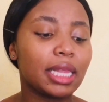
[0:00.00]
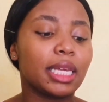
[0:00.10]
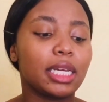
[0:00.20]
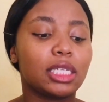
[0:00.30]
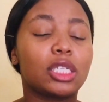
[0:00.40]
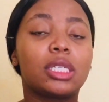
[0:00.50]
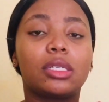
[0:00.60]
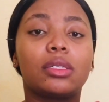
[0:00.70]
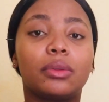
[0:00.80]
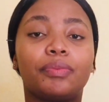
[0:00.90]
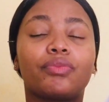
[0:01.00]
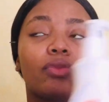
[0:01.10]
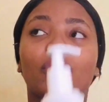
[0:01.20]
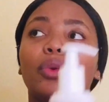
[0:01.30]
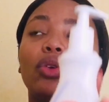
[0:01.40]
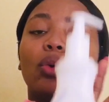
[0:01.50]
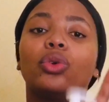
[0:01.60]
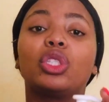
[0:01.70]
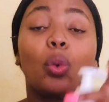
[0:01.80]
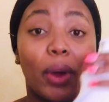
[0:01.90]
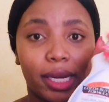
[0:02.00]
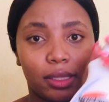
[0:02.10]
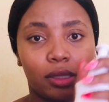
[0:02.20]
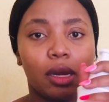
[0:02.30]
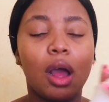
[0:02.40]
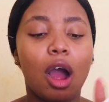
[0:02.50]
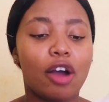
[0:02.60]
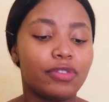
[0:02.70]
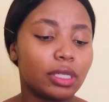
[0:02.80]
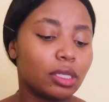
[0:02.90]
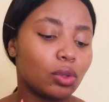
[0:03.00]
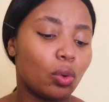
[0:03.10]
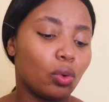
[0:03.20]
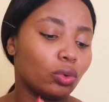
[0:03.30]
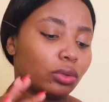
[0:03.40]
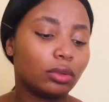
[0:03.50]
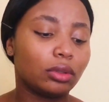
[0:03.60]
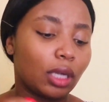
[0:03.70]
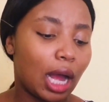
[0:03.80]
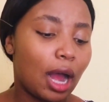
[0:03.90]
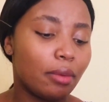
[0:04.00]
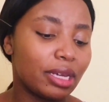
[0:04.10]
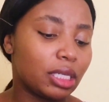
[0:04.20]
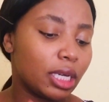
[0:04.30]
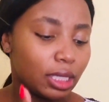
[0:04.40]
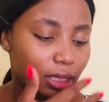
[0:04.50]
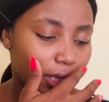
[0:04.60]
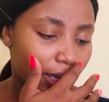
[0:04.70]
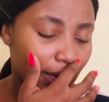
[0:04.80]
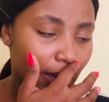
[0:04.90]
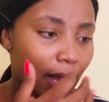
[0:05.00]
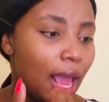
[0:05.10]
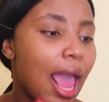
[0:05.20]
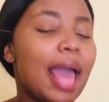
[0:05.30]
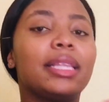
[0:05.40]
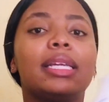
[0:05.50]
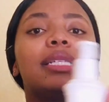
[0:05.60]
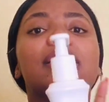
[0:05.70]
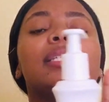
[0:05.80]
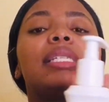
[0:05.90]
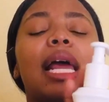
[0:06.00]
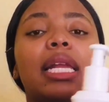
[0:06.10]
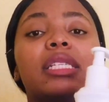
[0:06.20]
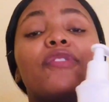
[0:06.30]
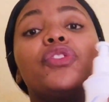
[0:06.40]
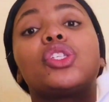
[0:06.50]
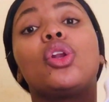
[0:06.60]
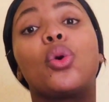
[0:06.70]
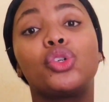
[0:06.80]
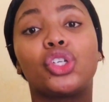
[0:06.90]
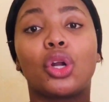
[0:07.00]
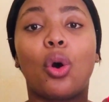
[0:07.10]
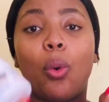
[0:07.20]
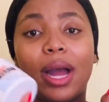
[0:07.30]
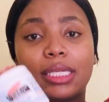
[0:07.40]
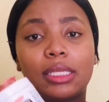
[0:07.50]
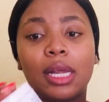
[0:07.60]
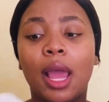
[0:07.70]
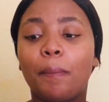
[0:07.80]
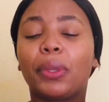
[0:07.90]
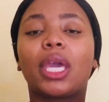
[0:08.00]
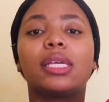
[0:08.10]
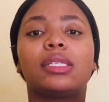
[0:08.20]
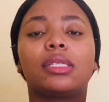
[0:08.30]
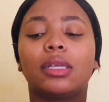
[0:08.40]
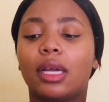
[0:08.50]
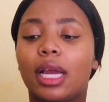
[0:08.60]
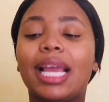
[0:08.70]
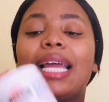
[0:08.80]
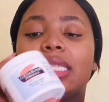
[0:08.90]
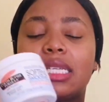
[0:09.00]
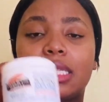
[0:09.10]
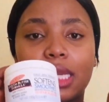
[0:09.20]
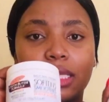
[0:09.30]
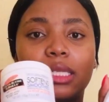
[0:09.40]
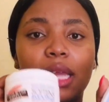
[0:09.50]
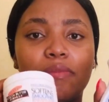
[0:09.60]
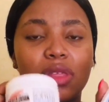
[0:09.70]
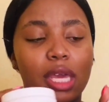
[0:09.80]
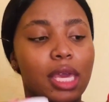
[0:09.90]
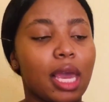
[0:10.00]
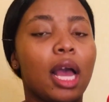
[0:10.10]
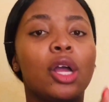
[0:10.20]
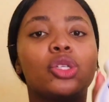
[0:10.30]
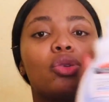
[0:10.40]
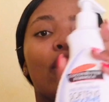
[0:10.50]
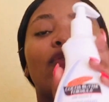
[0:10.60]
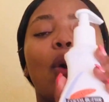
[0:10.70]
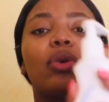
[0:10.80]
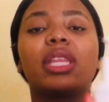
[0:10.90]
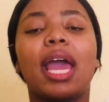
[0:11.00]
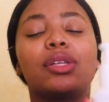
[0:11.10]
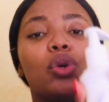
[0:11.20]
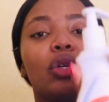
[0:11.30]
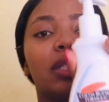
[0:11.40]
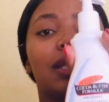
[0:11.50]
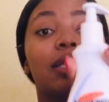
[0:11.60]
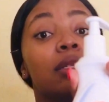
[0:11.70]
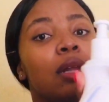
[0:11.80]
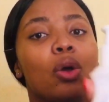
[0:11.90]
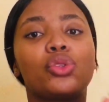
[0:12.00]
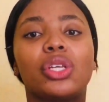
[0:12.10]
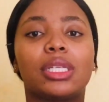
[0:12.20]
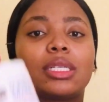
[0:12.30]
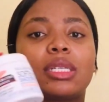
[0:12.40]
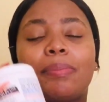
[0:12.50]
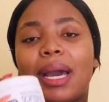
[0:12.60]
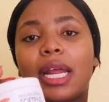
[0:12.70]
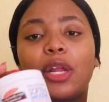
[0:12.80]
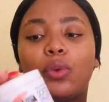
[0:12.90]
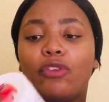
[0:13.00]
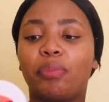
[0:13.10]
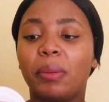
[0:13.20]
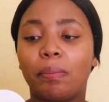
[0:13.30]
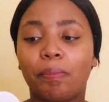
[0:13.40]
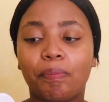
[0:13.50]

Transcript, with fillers: then it's, what do you call it? the weight of it or how much it is in here and then it doesn't tell us if it's a lotion or what because and it says the same thing here so if only they had told us this is a lotion this is a butter it would have been